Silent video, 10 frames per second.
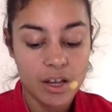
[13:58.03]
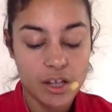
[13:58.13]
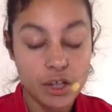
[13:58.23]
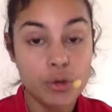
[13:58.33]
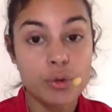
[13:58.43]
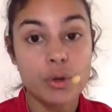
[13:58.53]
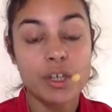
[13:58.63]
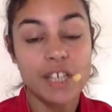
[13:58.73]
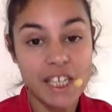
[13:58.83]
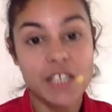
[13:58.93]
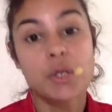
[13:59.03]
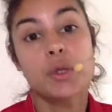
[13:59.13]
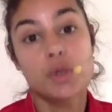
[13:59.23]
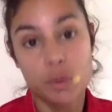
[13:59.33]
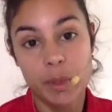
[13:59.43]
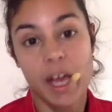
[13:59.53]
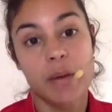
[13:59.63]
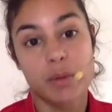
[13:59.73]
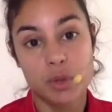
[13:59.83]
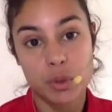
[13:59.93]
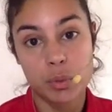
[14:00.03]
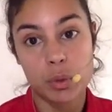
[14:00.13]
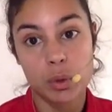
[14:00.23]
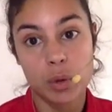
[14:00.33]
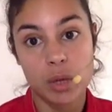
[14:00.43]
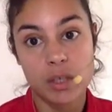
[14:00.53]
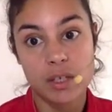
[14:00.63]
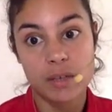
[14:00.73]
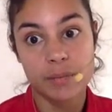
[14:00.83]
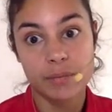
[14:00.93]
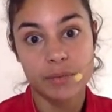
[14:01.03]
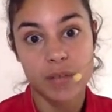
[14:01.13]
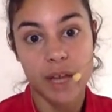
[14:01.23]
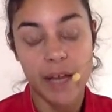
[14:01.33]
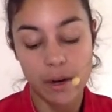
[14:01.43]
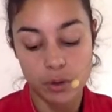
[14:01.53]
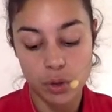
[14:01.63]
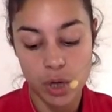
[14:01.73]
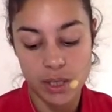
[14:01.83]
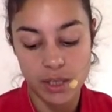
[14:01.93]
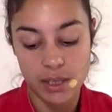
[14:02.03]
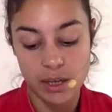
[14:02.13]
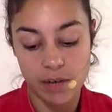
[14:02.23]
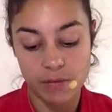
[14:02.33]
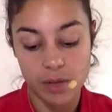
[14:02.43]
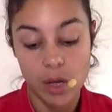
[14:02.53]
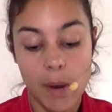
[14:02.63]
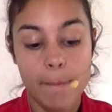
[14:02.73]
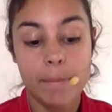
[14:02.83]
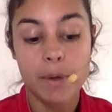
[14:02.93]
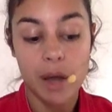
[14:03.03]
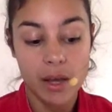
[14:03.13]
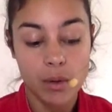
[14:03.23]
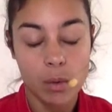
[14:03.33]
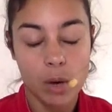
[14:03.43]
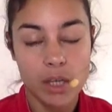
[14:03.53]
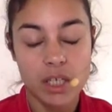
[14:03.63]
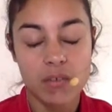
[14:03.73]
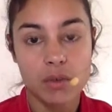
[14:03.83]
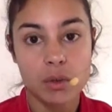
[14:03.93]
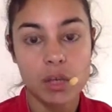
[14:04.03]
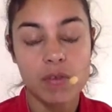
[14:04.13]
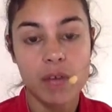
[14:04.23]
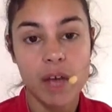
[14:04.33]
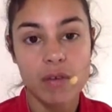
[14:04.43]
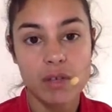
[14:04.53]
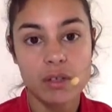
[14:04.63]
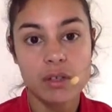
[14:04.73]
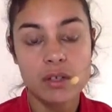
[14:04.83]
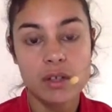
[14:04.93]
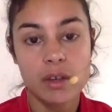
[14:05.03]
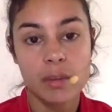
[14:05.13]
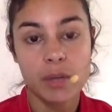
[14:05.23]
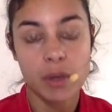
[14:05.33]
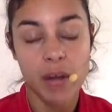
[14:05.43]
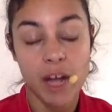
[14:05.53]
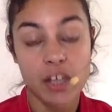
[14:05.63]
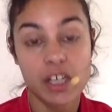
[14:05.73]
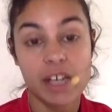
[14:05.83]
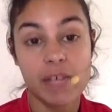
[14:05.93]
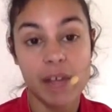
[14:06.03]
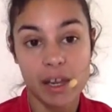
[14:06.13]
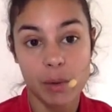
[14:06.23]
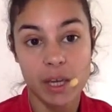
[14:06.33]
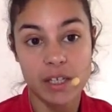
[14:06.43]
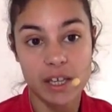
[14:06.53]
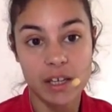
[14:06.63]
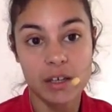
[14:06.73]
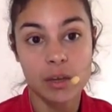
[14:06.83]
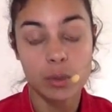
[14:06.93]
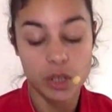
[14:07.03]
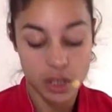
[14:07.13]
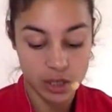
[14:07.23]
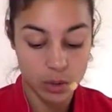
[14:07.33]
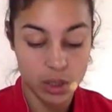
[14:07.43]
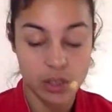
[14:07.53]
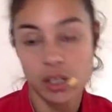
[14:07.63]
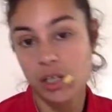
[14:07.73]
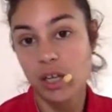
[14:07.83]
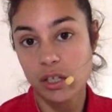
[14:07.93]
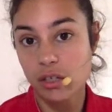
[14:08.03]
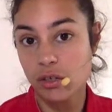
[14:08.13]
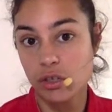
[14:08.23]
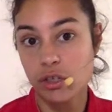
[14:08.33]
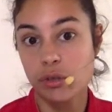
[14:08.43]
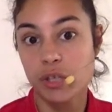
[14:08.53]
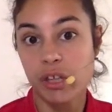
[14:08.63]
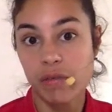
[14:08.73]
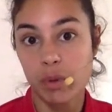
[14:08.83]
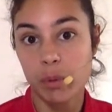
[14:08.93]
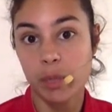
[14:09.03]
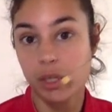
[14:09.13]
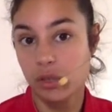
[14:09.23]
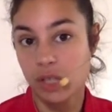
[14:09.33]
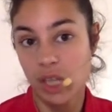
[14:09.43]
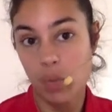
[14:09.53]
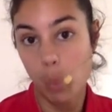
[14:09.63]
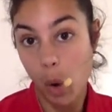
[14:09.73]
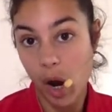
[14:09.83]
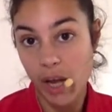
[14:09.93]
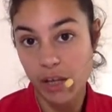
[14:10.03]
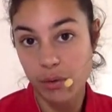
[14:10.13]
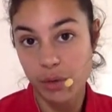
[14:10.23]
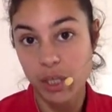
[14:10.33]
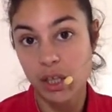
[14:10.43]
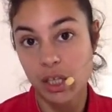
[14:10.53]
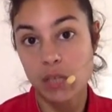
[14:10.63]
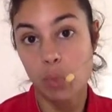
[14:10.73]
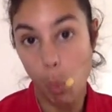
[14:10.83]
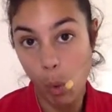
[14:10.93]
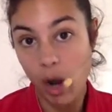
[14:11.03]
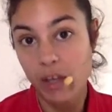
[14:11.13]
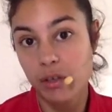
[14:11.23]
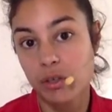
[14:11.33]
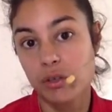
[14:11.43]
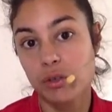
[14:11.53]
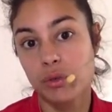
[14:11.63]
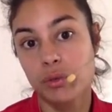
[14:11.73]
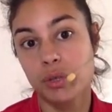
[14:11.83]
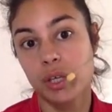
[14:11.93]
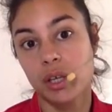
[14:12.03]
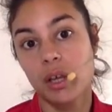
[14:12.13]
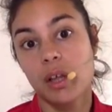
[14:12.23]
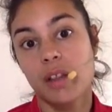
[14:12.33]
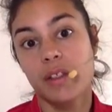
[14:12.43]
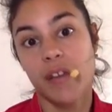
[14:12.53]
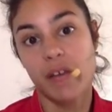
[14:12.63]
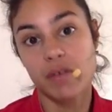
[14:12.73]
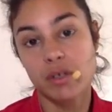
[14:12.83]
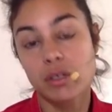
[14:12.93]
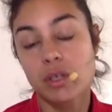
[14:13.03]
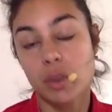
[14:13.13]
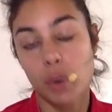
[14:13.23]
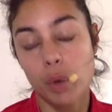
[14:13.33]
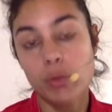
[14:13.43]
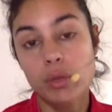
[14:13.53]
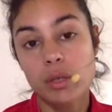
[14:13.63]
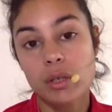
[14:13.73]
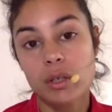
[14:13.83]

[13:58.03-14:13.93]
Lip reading: You need to be able to support your answer. I cannot stress this enough. But likewise, if you give evidence but don't actually evaluate it, which this question is asking you to do, to give your opinion, to say why you think this, why are you using the evidence, the quote,